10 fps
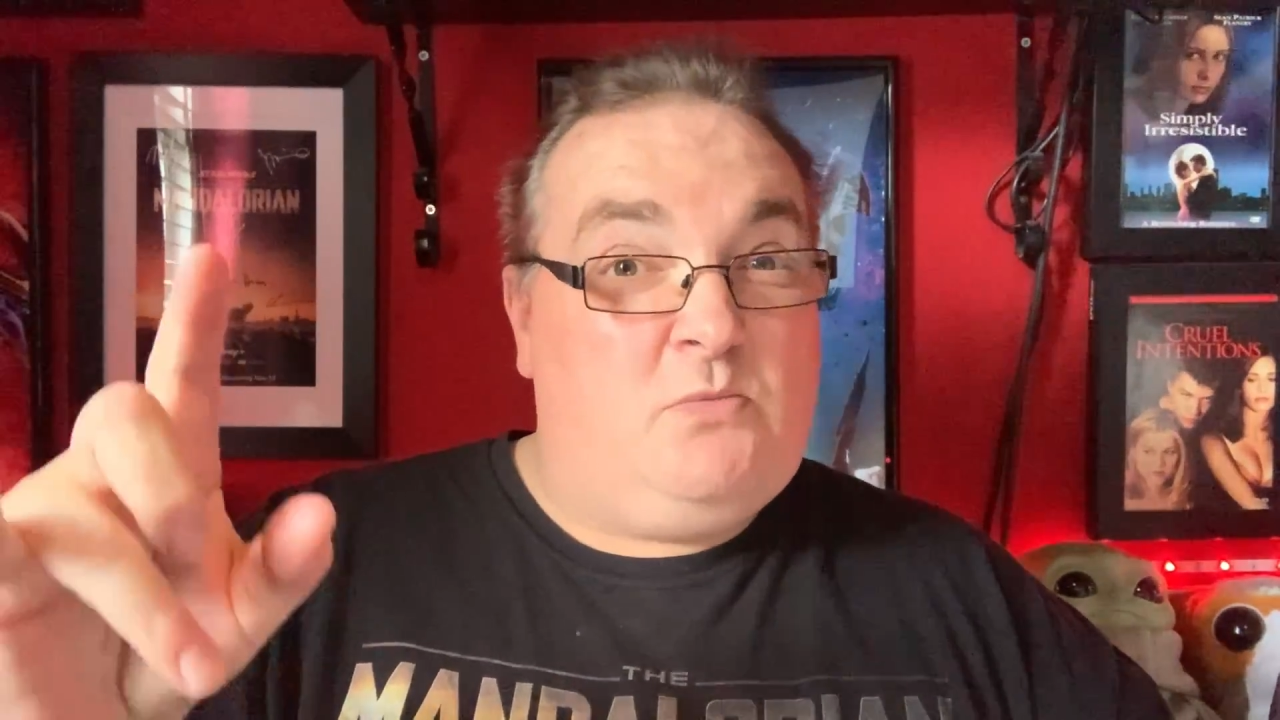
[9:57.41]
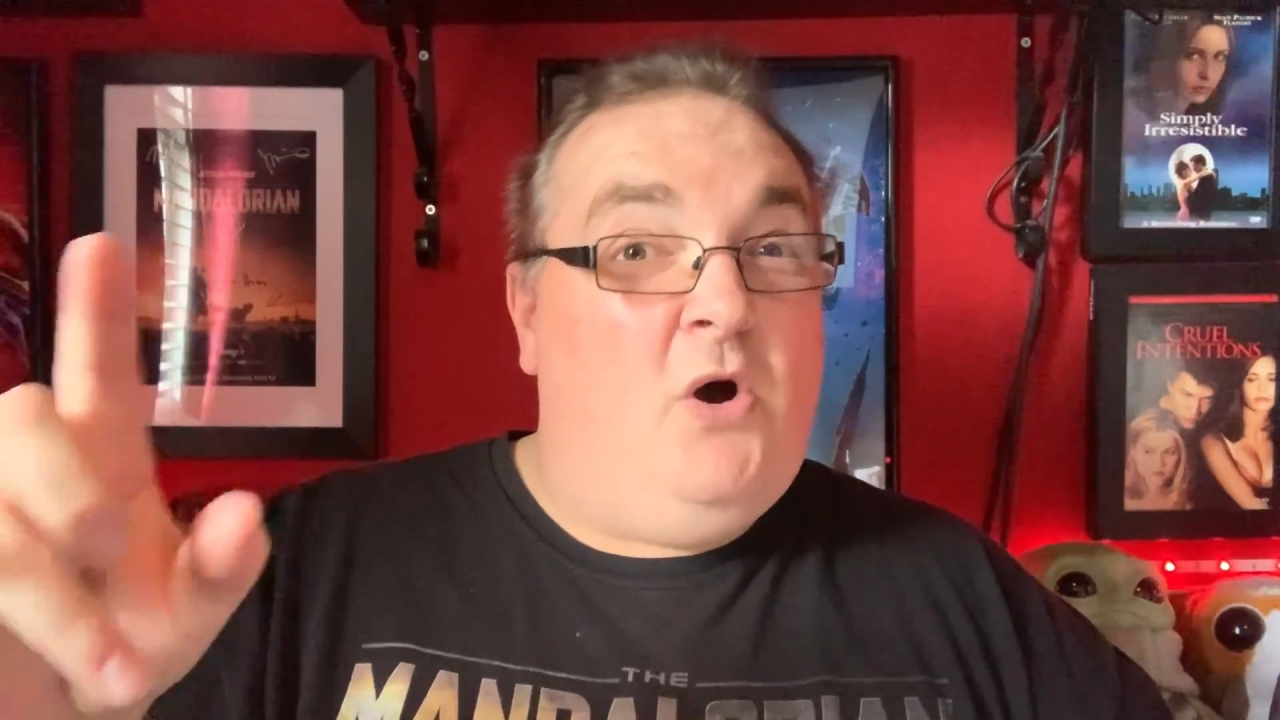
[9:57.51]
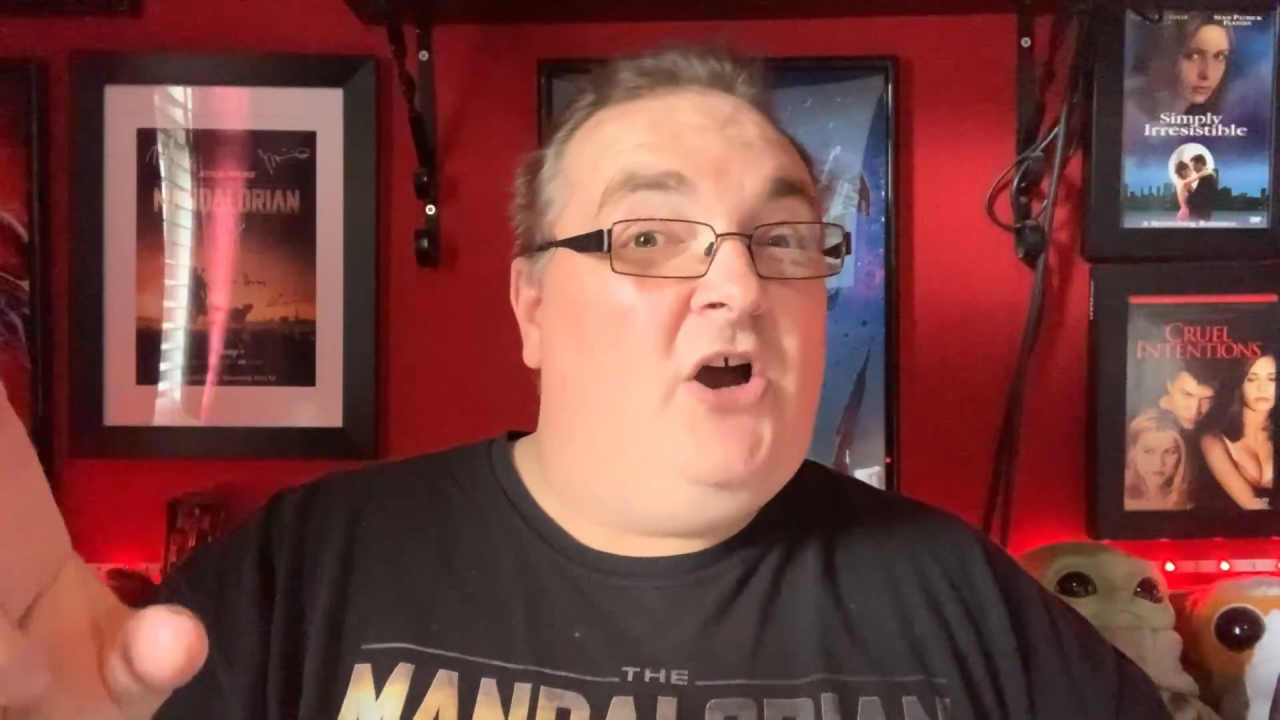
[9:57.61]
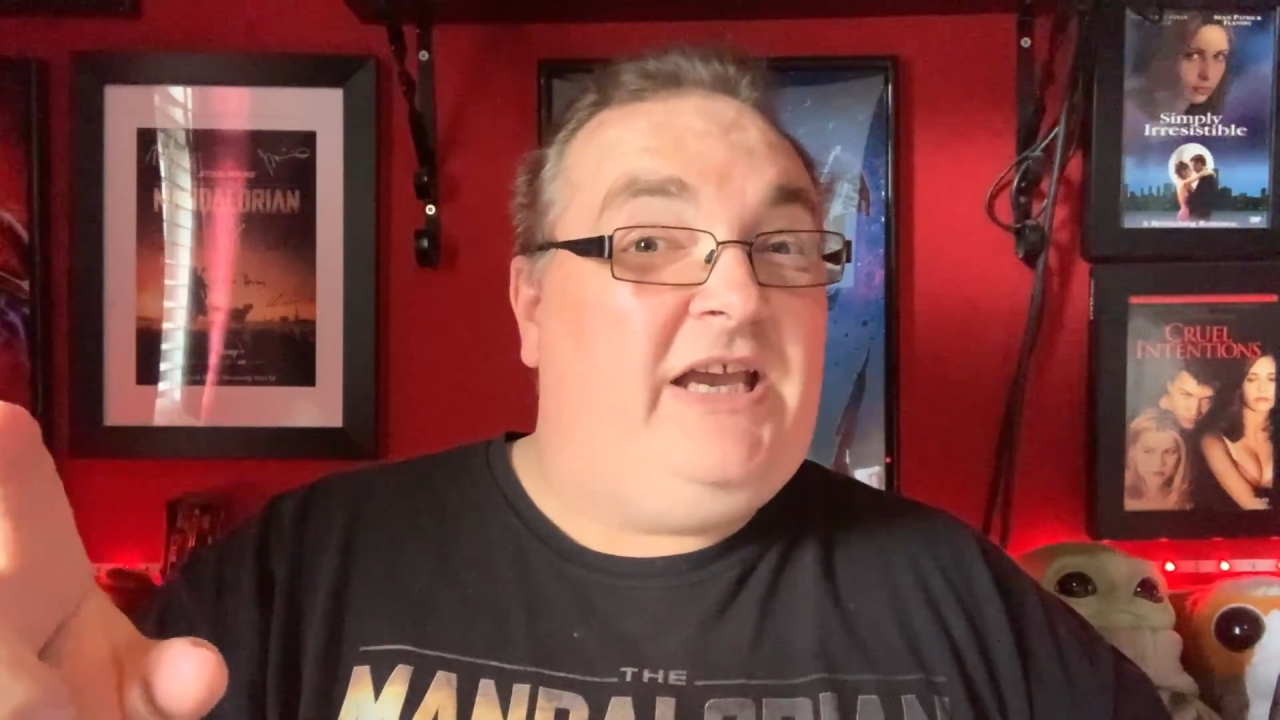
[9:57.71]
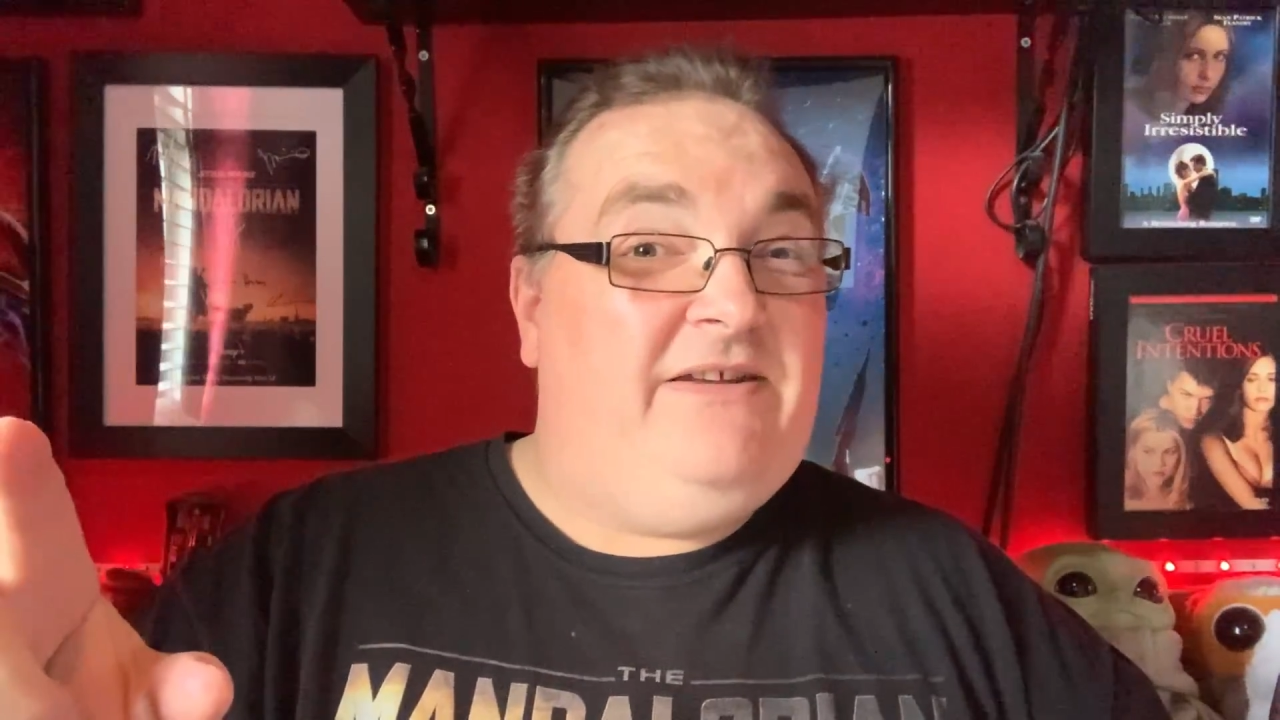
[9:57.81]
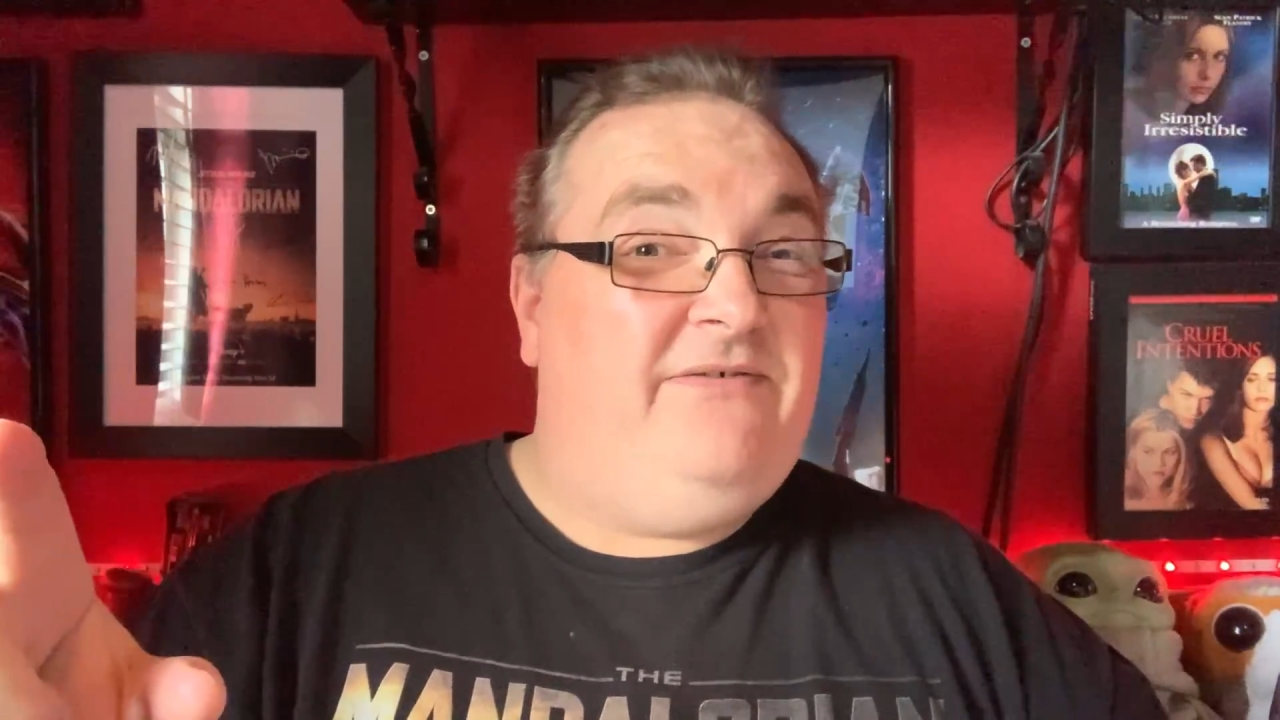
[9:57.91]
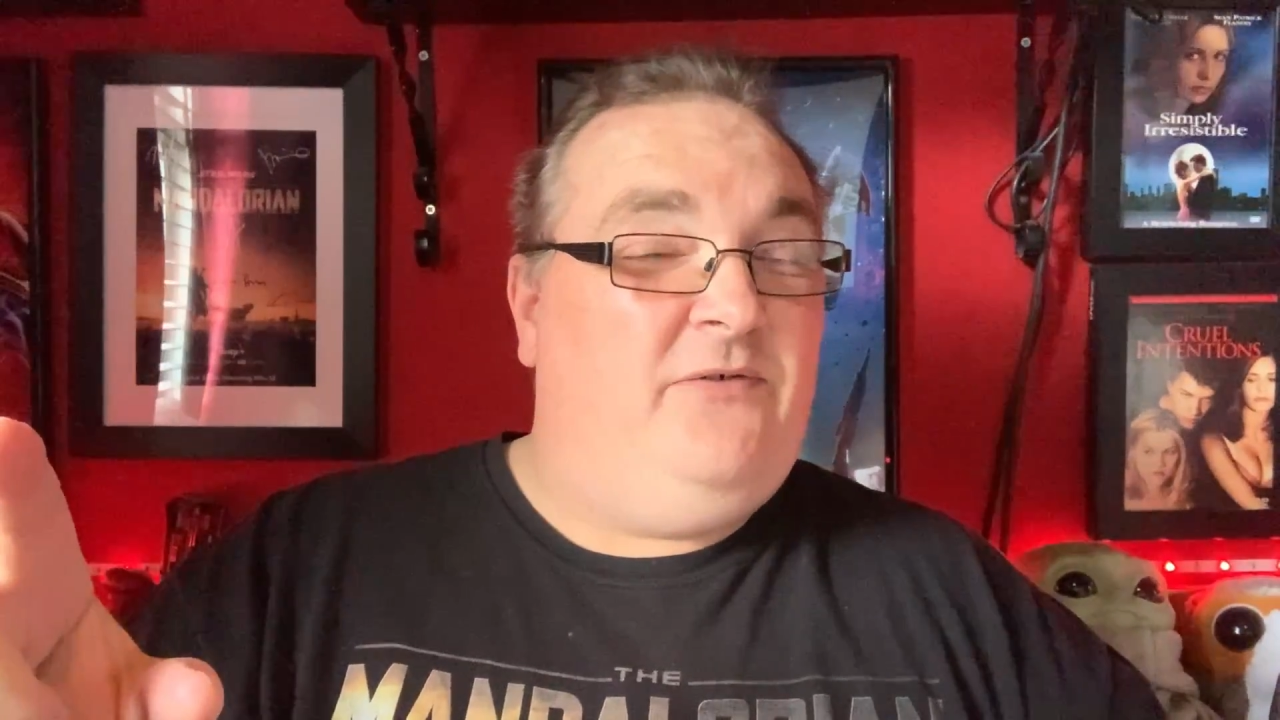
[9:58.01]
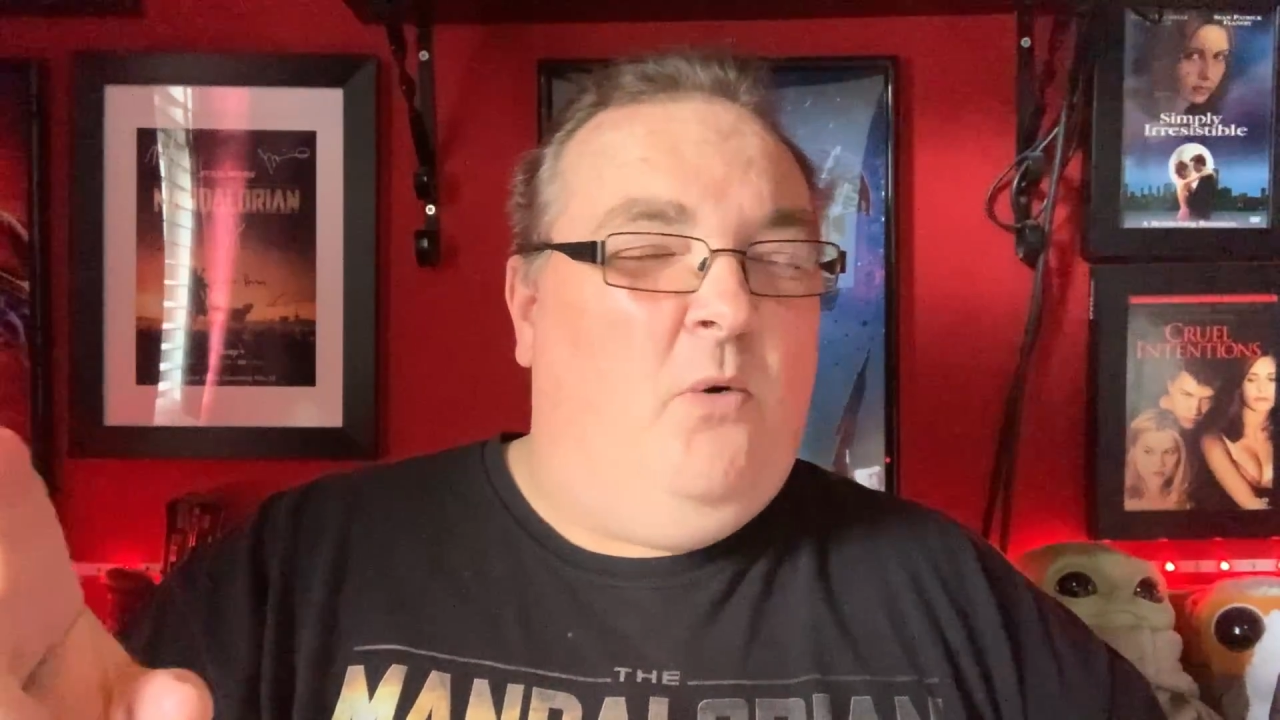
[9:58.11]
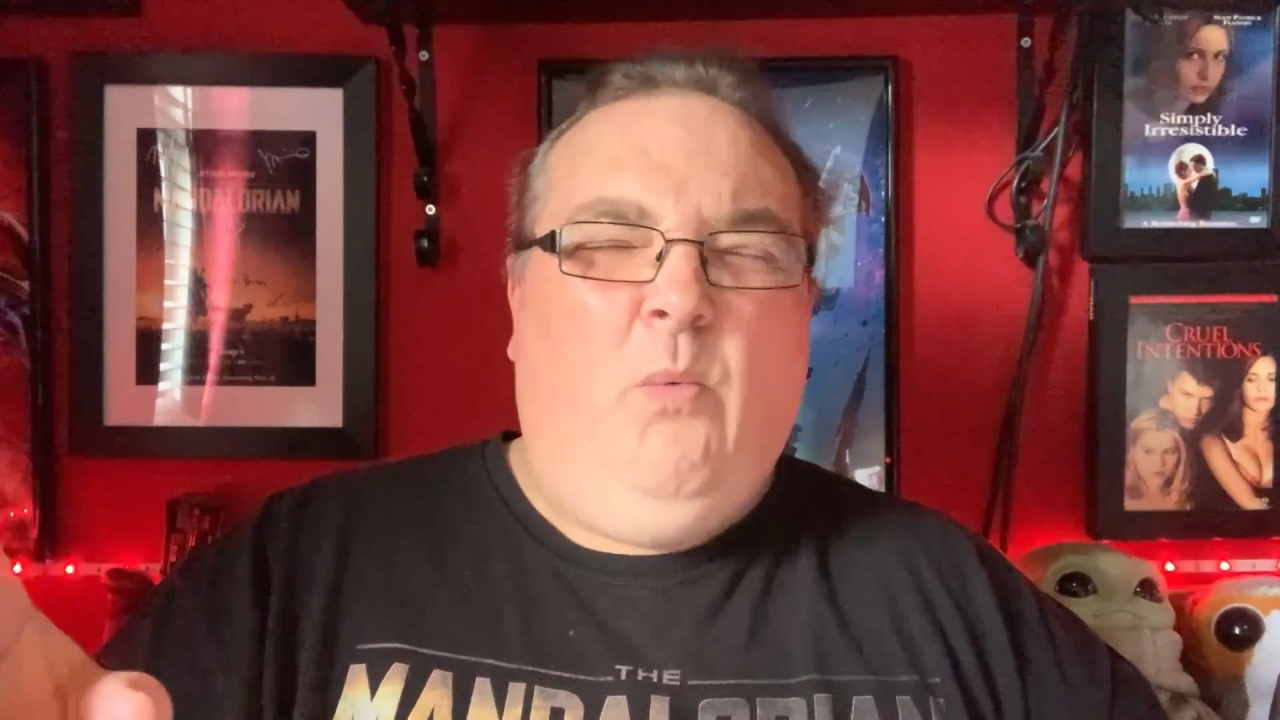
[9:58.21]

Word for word: working for.